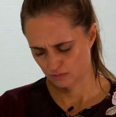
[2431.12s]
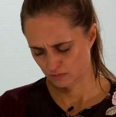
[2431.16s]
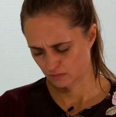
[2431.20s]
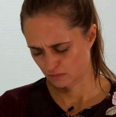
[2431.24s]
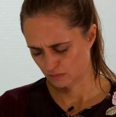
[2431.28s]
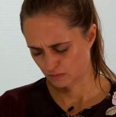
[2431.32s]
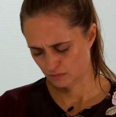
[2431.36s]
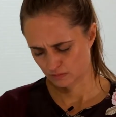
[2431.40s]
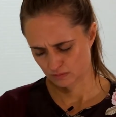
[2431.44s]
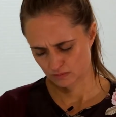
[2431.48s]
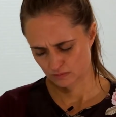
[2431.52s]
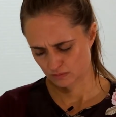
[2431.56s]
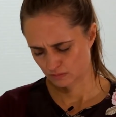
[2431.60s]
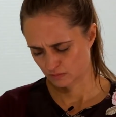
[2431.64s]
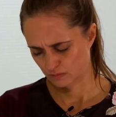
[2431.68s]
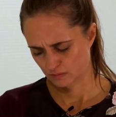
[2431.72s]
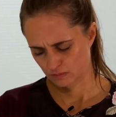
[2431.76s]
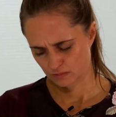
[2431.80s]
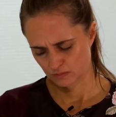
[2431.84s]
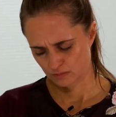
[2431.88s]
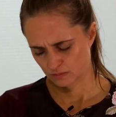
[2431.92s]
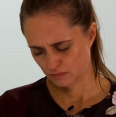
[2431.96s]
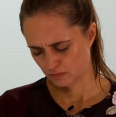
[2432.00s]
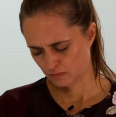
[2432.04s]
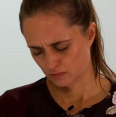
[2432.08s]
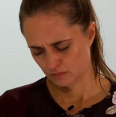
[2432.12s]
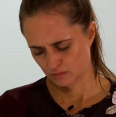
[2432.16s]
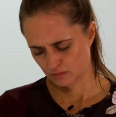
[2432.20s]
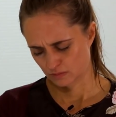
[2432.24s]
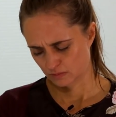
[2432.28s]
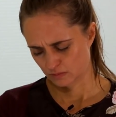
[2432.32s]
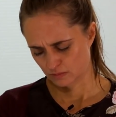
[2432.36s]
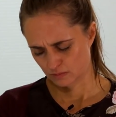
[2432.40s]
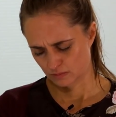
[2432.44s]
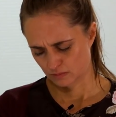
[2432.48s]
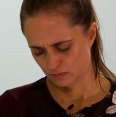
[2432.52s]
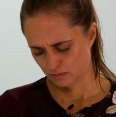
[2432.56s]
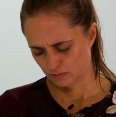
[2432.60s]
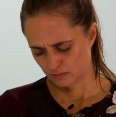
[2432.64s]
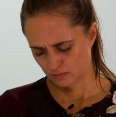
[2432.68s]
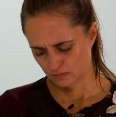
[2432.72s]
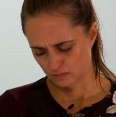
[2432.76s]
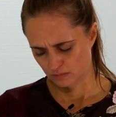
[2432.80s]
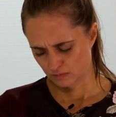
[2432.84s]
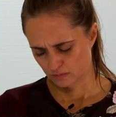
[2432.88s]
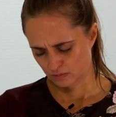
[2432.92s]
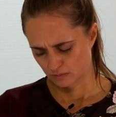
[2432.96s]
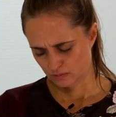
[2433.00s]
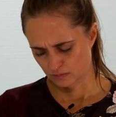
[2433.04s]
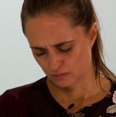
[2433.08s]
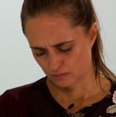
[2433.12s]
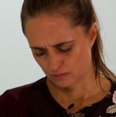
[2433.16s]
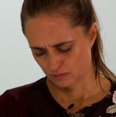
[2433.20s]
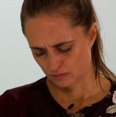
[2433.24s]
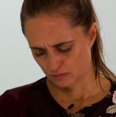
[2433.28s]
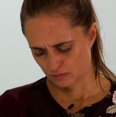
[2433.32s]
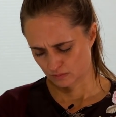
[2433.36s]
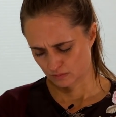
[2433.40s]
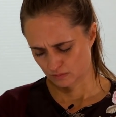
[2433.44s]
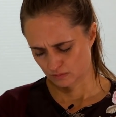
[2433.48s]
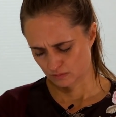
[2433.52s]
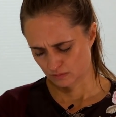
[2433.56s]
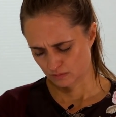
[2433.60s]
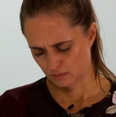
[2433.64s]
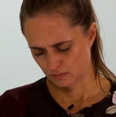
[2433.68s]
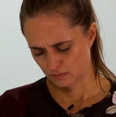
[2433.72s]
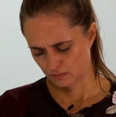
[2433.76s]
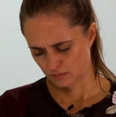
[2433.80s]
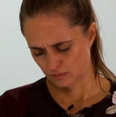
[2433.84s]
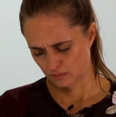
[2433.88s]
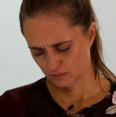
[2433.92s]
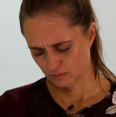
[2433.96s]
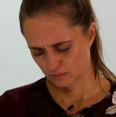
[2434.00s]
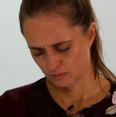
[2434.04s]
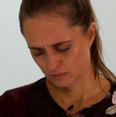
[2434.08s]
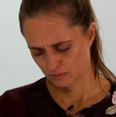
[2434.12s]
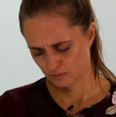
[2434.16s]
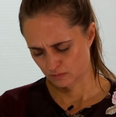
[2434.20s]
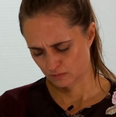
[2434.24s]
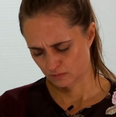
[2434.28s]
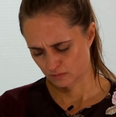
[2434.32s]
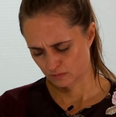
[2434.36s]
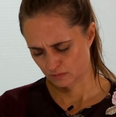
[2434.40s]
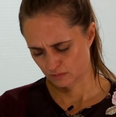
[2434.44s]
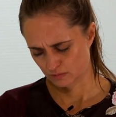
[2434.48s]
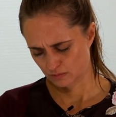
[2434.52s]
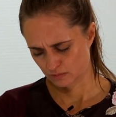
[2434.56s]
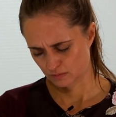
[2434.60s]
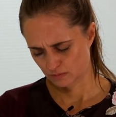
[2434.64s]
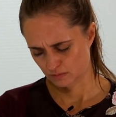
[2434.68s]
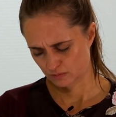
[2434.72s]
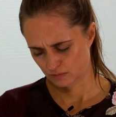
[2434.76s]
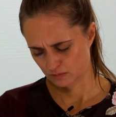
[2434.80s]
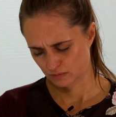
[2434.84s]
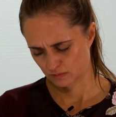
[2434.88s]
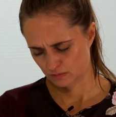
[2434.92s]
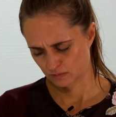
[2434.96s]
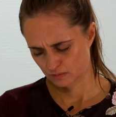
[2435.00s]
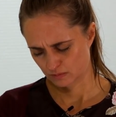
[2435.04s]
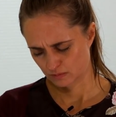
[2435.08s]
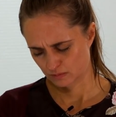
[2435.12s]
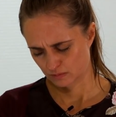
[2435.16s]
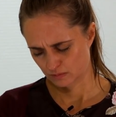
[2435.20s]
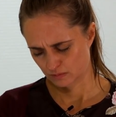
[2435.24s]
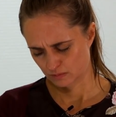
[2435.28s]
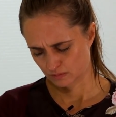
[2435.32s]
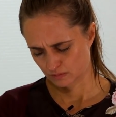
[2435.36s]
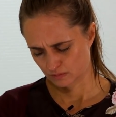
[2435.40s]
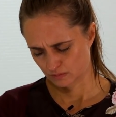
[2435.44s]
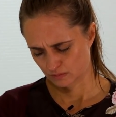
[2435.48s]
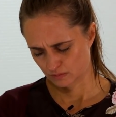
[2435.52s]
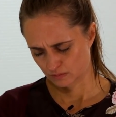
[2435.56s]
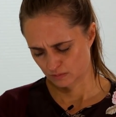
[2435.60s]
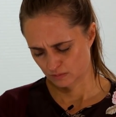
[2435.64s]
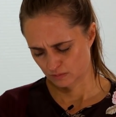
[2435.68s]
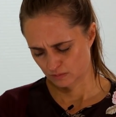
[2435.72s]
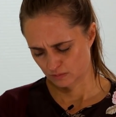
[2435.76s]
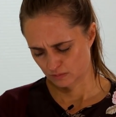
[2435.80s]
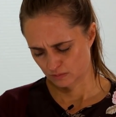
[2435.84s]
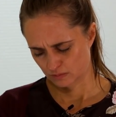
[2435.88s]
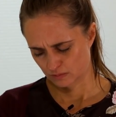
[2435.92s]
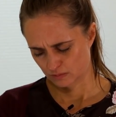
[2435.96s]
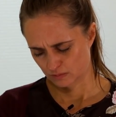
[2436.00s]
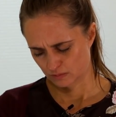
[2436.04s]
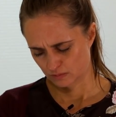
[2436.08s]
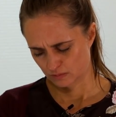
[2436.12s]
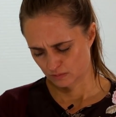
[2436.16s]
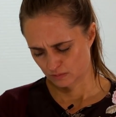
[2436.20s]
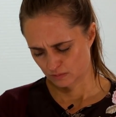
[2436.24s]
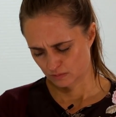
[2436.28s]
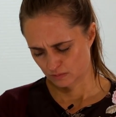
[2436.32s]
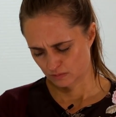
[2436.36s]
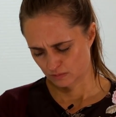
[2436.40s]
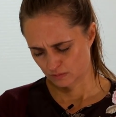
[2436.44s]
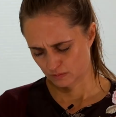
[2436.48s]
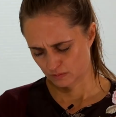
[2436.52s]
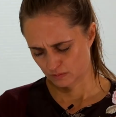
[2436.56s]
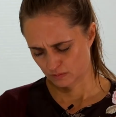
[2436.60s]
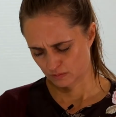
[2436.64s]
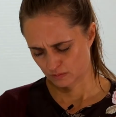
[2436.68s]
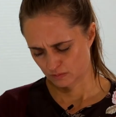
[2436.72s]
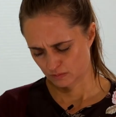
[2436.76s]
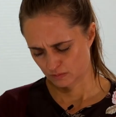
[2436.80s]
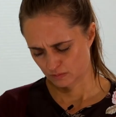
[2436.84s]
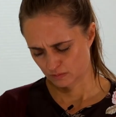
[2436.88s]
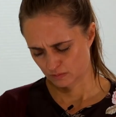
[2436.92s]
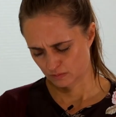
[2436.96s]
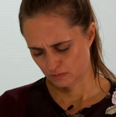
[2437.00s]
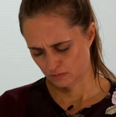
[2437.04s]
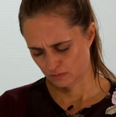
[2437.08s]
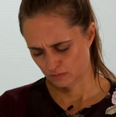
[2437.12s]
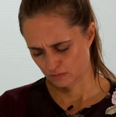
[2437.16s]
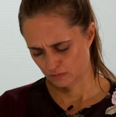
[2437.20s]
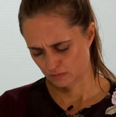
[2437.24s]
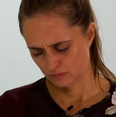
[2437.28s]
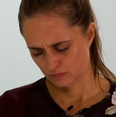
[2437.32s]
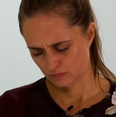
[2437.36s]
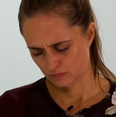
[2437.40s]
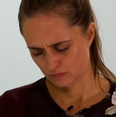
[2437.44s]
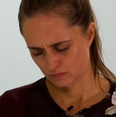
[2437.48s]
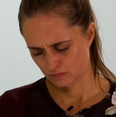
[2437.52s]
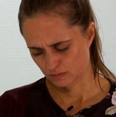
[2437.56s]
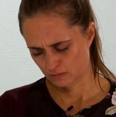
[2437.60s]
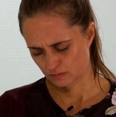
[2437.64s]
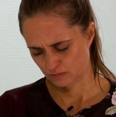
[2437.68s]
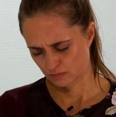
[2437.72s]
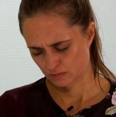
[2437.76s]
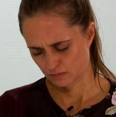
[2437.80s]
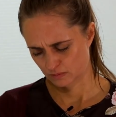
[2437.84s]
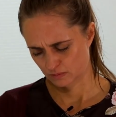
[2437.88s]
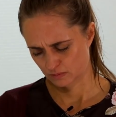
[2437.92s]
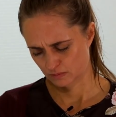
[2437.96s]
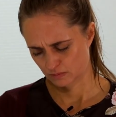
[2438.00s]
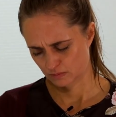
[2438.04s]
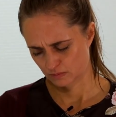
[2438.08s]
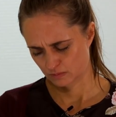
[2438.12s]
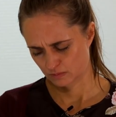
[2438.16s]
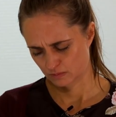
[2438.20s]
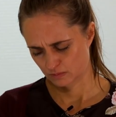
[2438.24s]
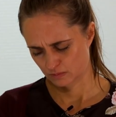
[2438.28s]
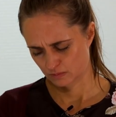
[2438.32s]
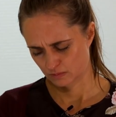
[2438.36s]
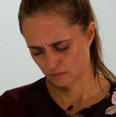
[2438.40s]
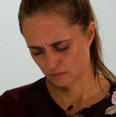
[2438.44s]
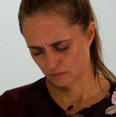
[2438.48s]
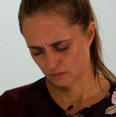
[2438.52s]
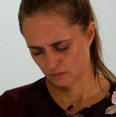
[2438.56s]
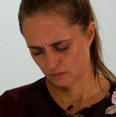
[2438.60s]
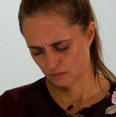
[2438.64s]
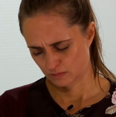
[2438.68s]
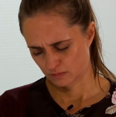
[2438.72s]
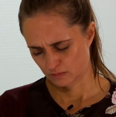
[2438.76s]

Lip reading: No one is speaking in this clip.